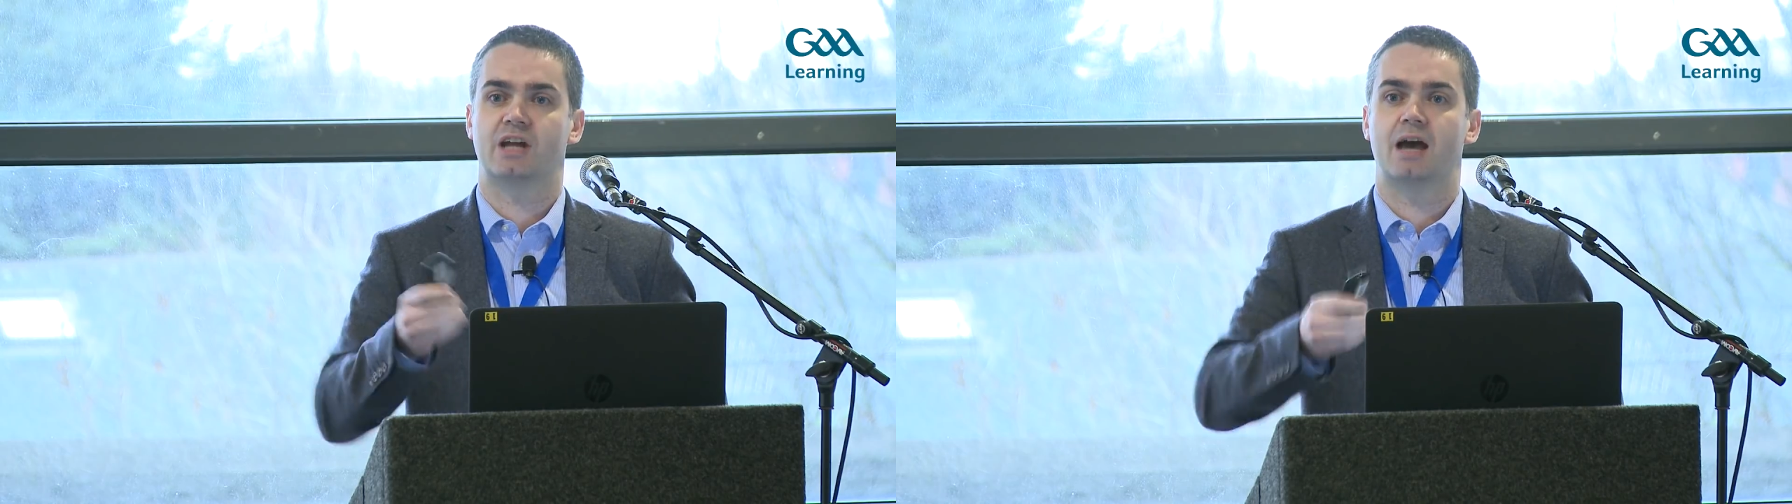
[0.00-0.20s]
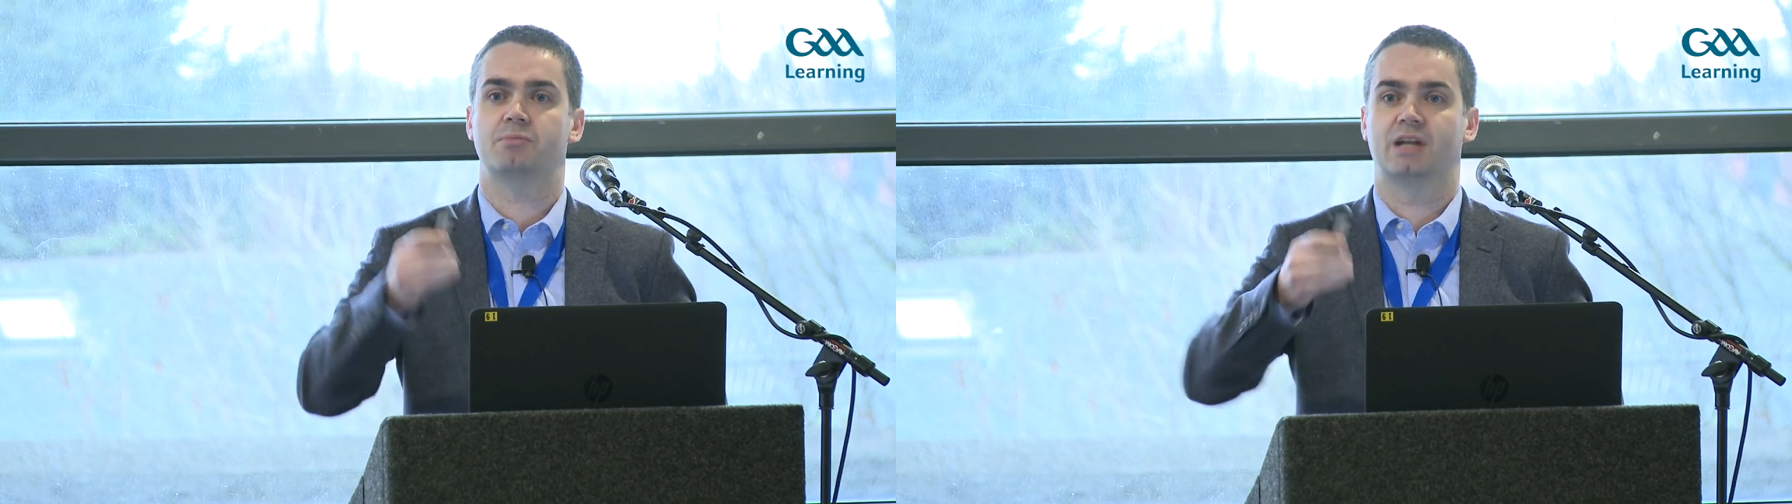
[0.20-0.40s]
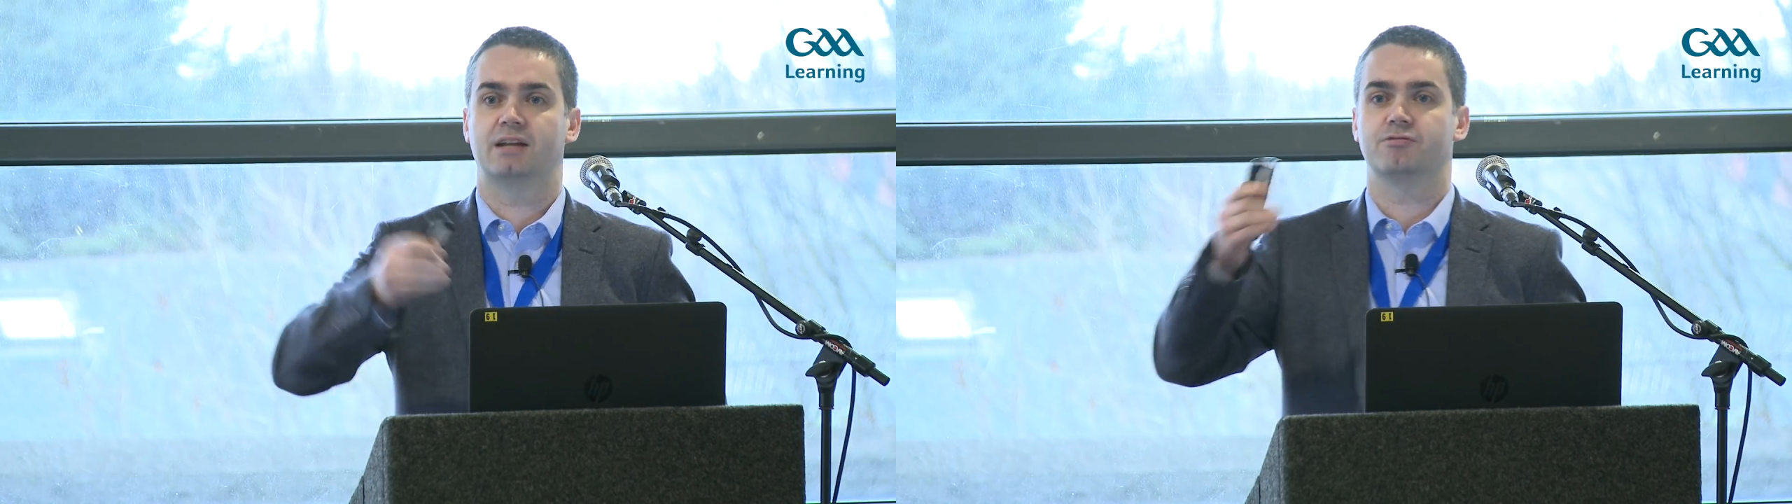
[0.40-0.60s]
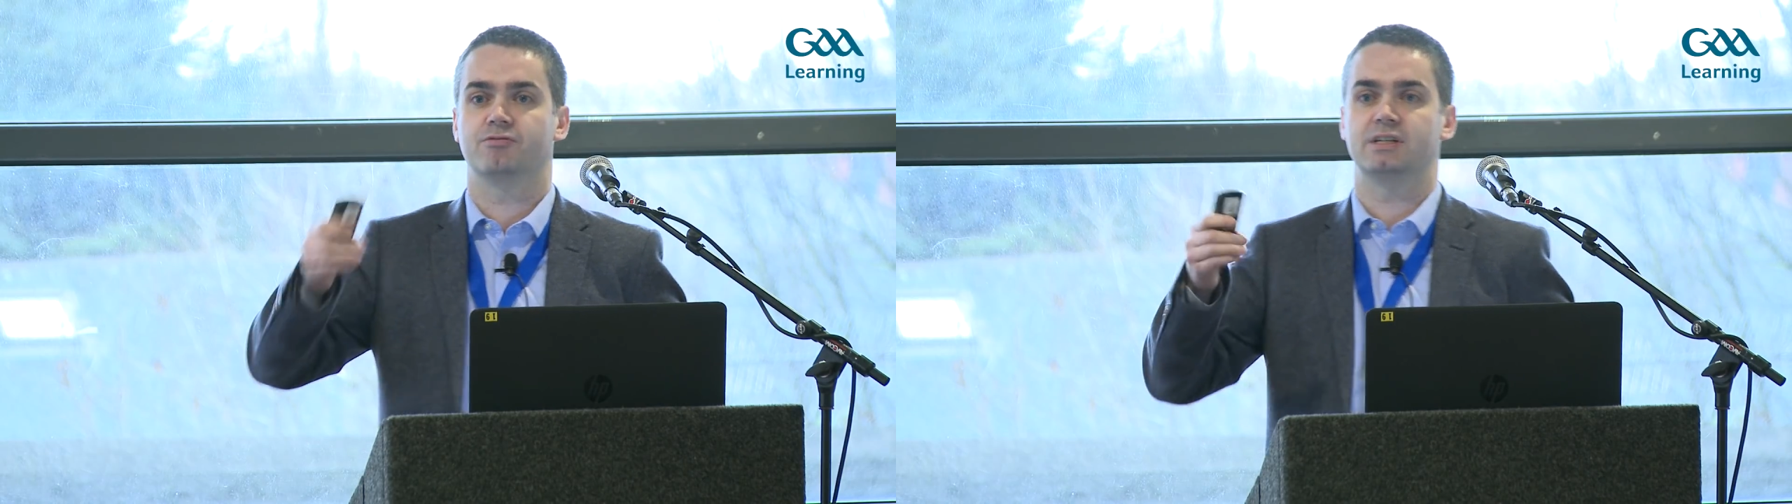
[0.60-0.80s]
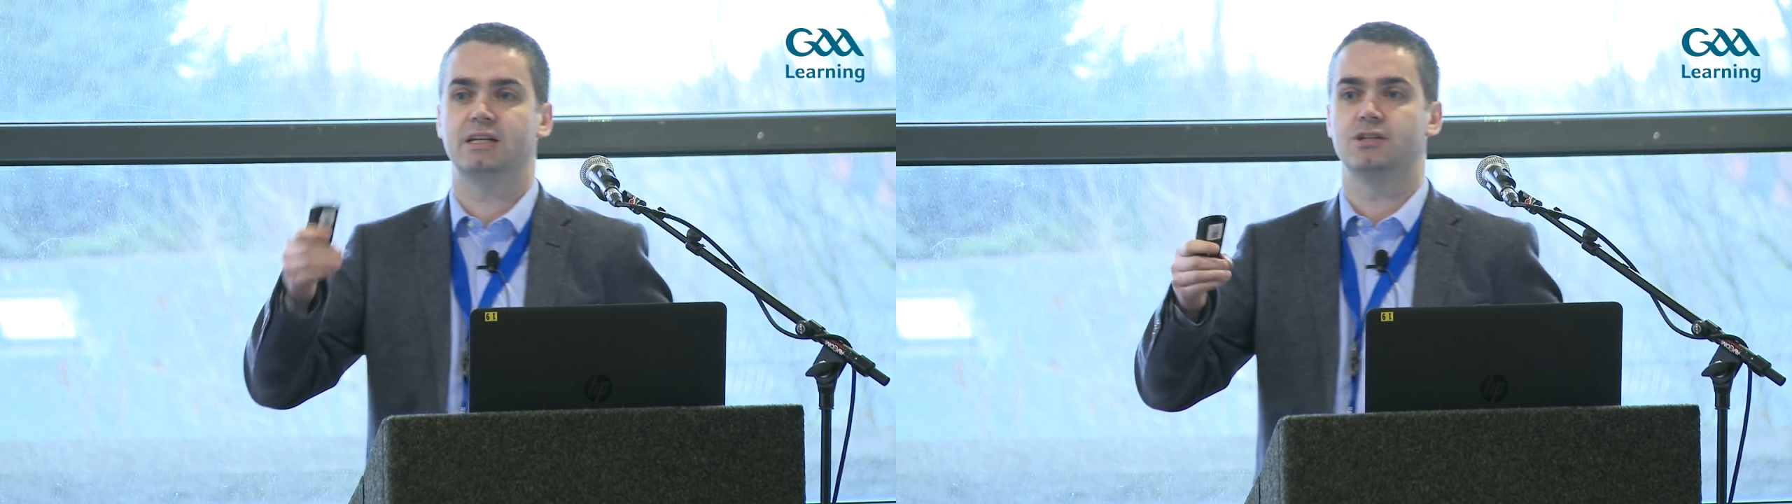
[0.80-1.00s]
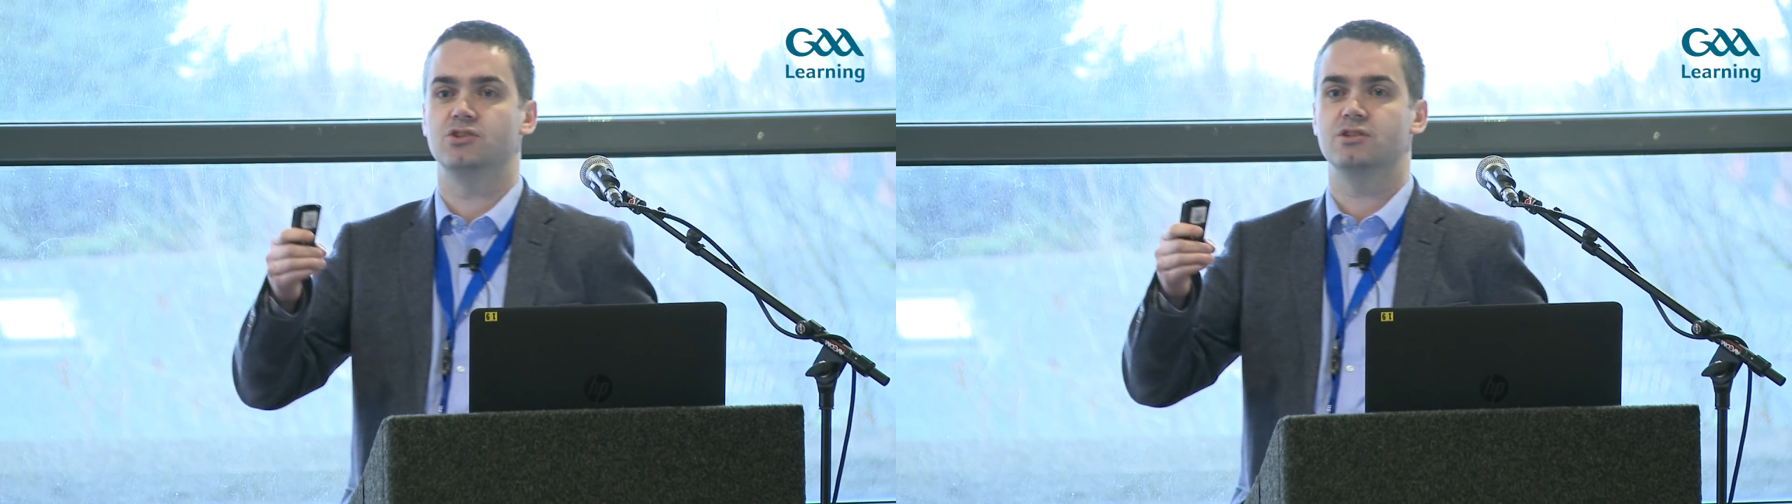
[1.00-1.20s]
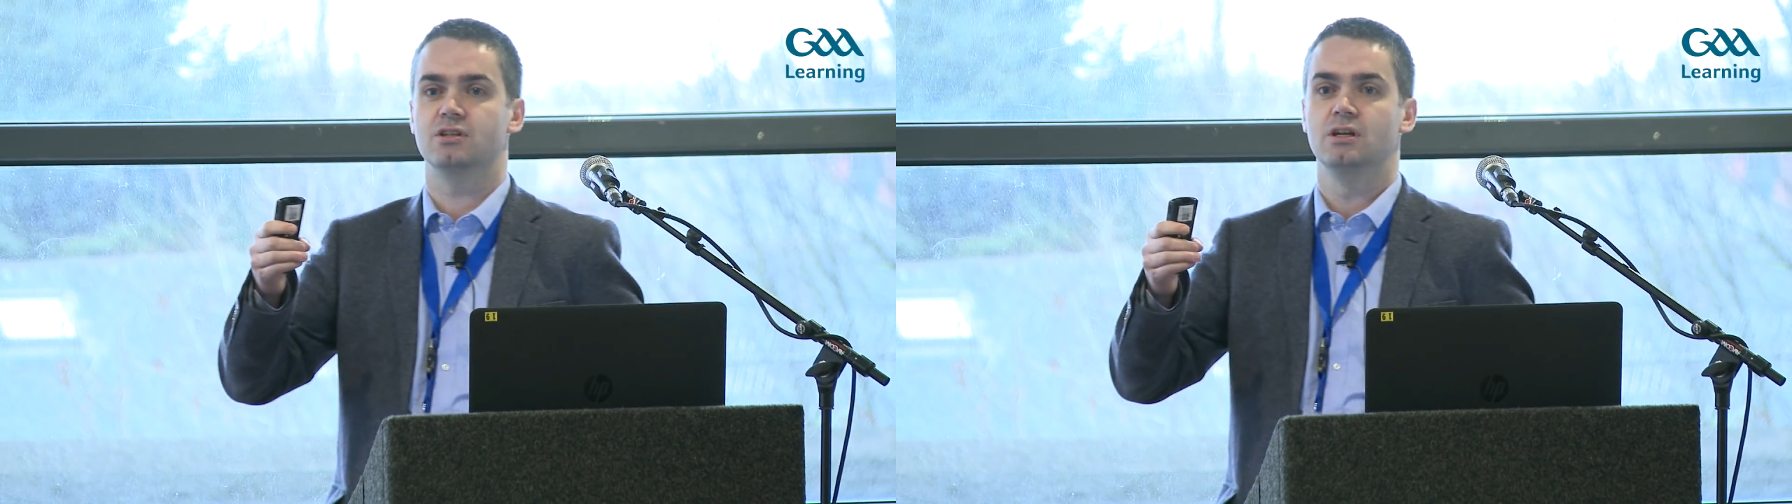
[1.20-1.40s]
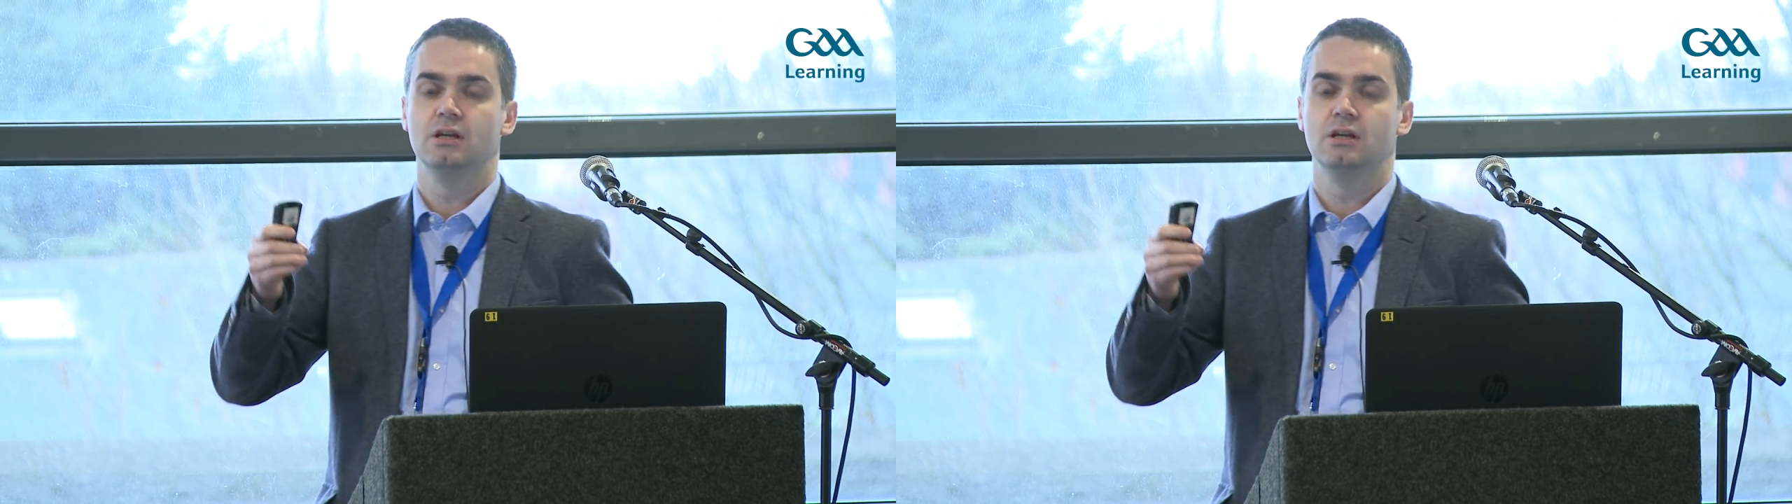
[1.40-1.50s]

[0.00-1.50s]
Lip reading: happen at different ages.